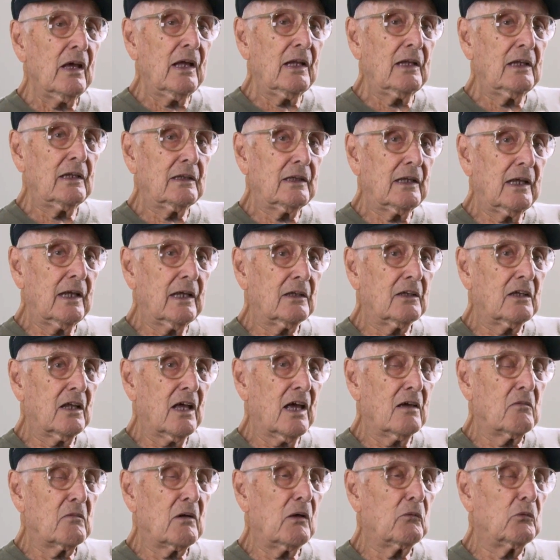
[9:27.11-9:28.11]
And at that
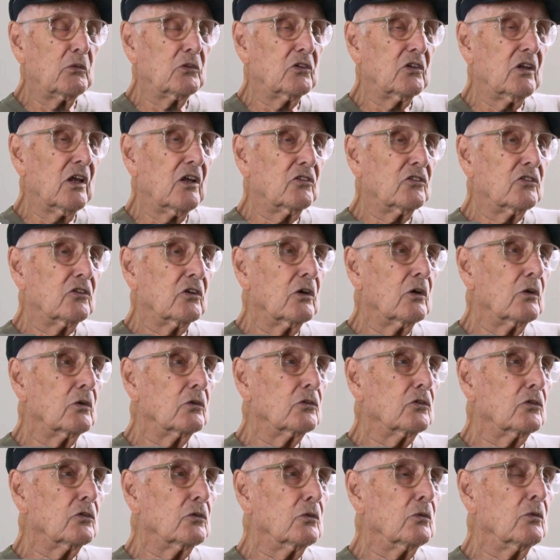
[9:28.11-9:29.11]
time, I was asked to
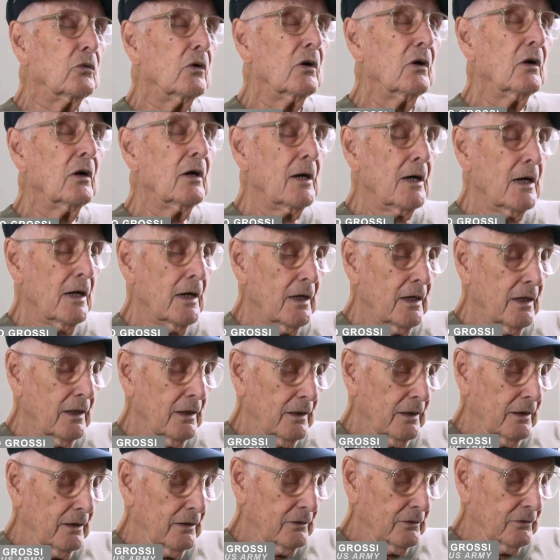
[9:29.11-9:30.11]
go to
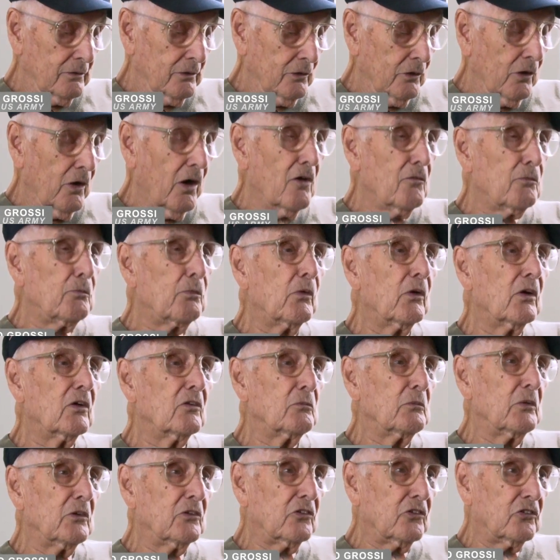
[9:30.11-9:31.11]

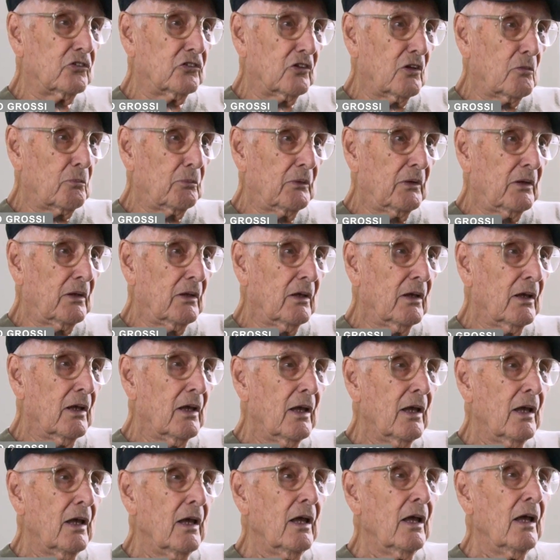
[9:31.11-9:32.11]
Gulfport, Mississippi,
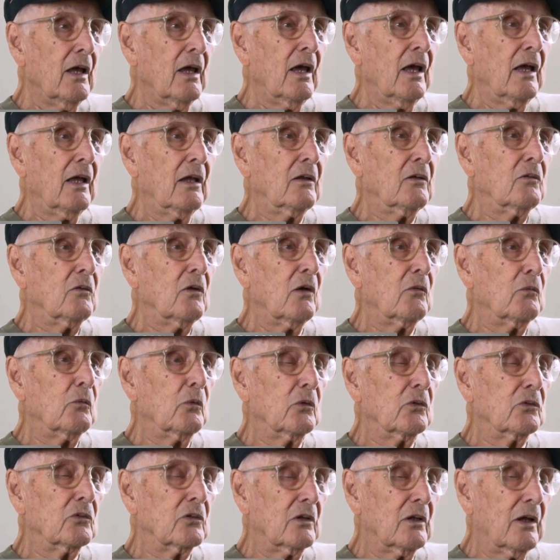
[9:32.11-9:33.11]
and
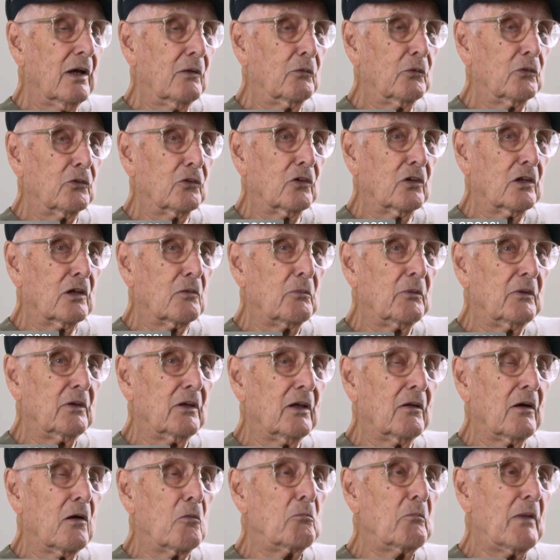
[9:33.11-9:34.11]
I was going to
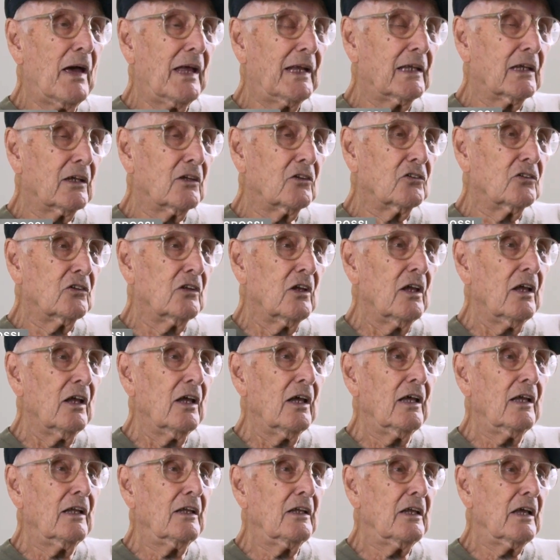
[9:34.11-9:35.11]
be a medics
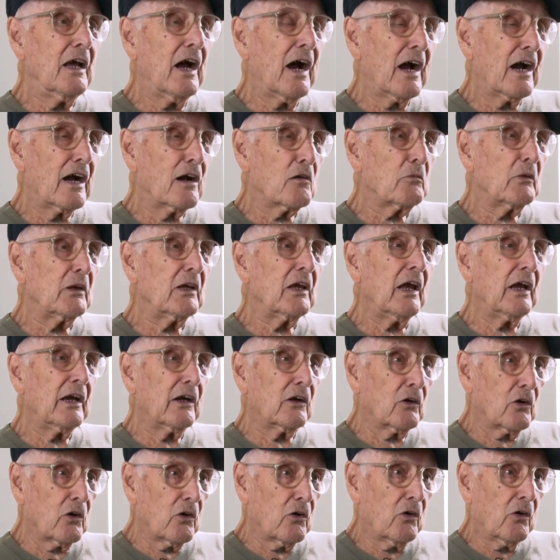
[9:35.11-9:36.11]
in the Army
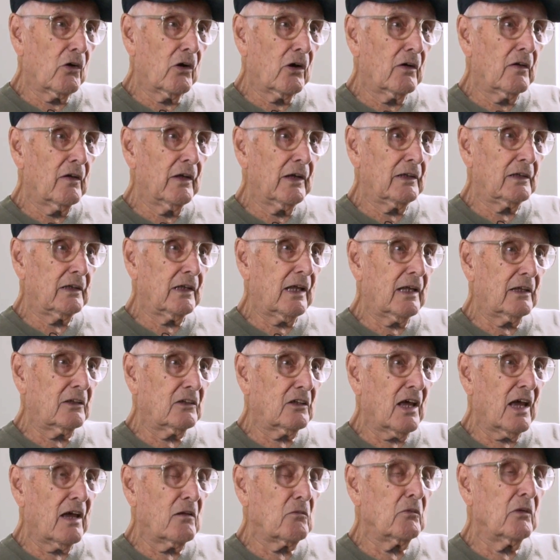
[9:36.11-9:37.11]
Air Corps. At
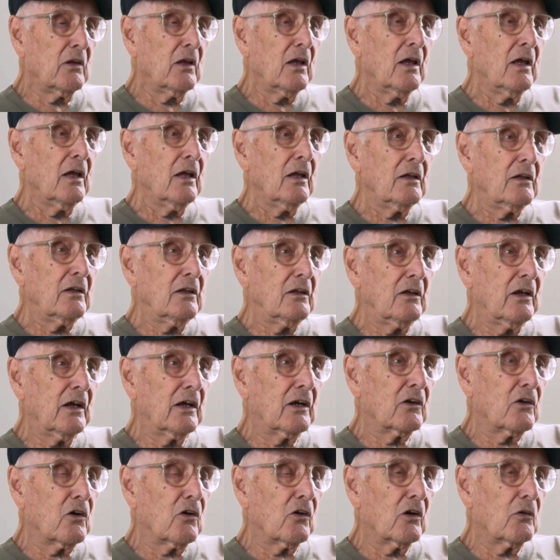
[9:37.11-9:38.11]
that time, the
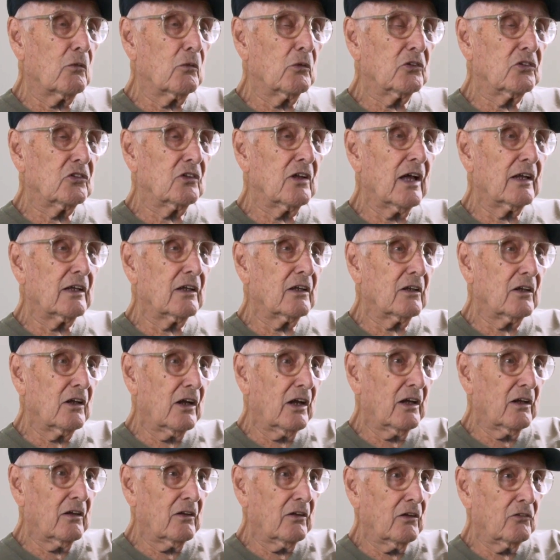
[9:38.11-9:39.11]
Air Corps was not
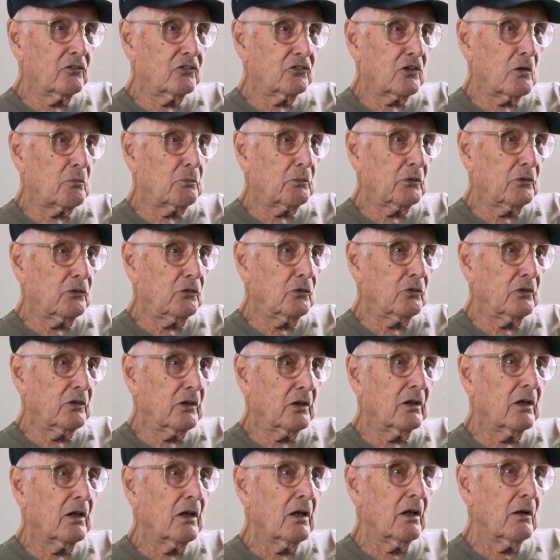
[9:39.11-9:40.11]
a separate
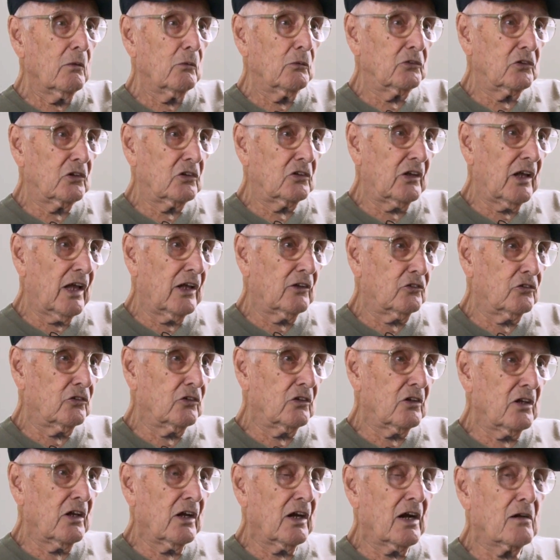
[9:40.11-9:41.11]
unit. It was attached
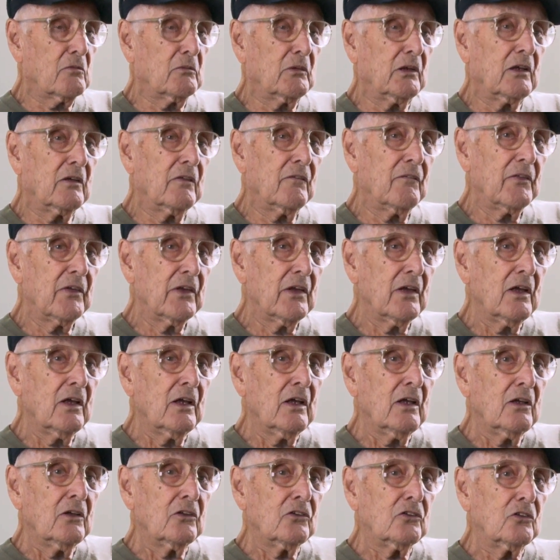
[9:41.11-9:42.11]
to the Army.
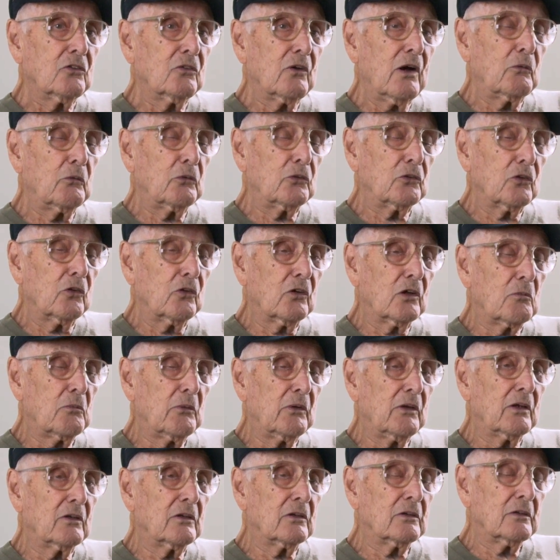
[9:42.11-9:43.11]
So I was going to
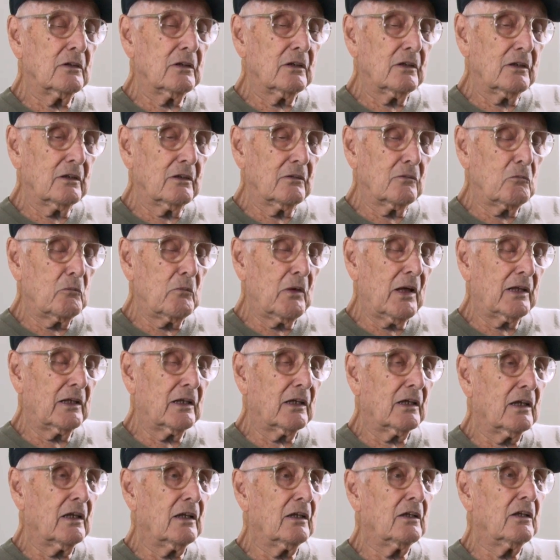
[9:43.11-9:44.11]
be a
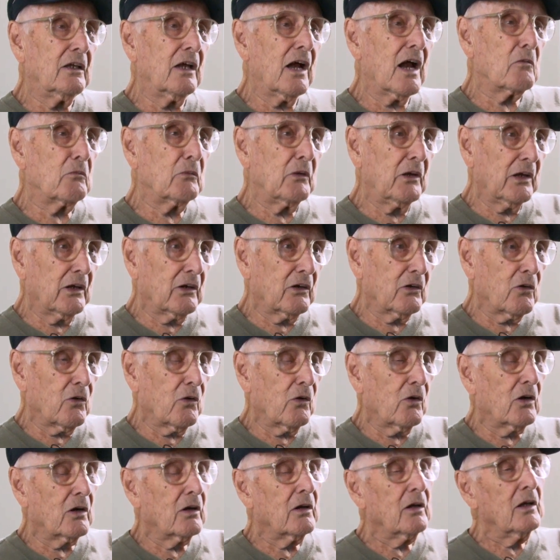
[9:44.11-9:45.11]
medic in the Army Air
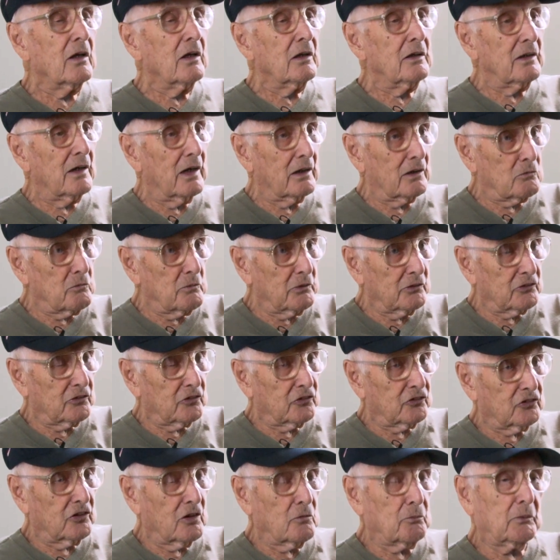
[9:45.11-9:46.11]
Corps down in
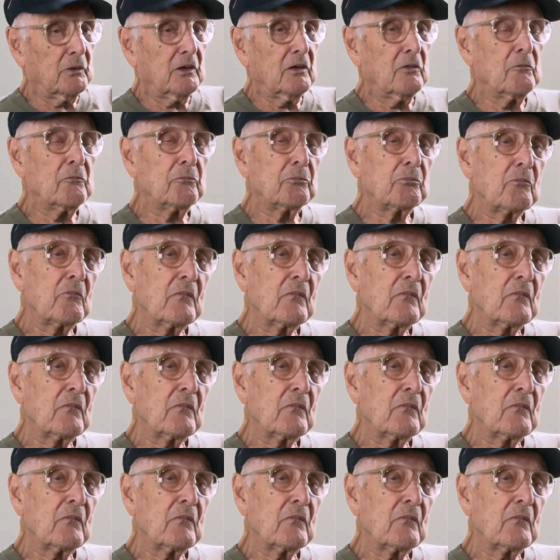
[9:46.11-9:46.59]
Mississippi.